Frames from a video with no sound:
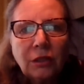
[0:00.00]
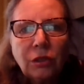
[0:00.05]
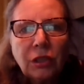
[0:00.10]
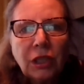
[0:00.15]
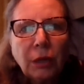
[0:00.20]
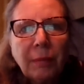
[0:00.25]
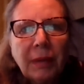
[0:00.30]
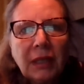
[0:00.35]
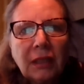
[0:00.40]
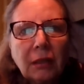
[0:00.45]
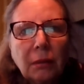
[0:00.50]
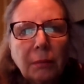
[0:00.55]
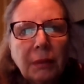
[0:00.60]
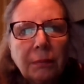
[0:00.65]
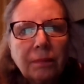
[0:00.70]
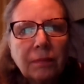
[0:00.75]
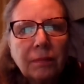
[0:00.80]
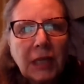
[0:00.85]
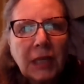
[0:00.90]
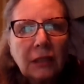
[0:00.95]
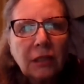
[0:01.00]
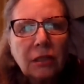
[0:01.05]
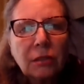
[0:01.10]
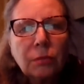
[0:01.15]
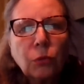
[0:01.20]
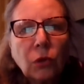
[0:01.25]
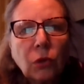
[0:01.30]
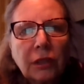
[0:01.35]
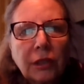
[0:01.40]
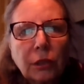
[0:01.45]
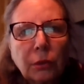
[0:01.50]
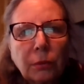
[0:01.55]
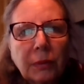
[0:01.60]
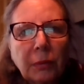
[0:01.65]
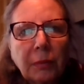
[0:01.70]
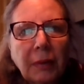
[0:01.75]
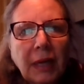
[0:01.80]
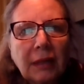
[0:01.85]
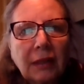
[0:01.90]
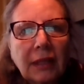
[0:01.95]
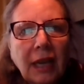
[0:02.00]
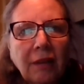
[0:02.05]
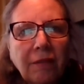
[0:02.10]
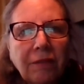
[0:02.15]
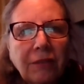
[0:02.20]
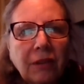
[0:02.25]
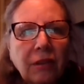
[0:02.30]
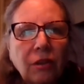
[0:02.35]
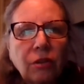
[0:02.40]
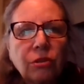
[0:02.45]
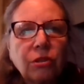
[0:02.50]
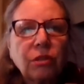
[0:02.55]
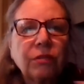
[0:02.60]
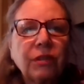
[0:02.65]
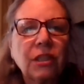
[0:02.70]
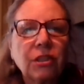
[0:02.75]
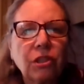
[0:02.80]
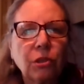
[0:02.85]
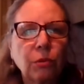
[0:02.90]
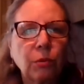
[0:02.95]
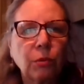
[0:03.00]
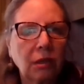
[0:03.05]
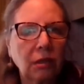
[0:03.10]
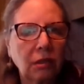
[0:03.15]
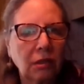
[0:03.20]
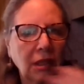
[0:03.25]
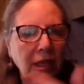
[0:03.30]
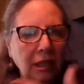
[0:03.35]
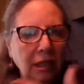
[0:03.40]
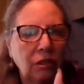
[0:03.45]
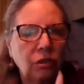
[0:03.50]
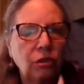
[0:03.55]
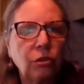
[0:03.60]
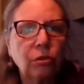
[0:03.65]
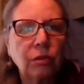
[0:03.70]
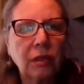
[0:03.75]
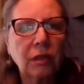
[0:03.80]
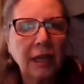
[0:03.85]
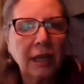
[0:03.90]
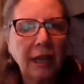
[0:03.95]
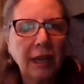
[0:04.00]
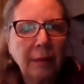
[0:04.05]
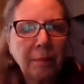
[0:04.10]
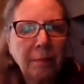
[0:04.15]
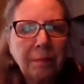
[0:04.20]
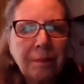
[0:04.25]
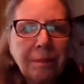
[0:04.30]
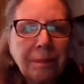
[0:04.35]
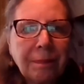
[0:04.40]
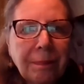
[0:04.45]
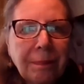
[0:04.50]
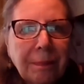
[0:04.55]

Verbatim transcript: Can you tell me a little bit, tell us more a little bit about that for those of us who are kind of new to the game?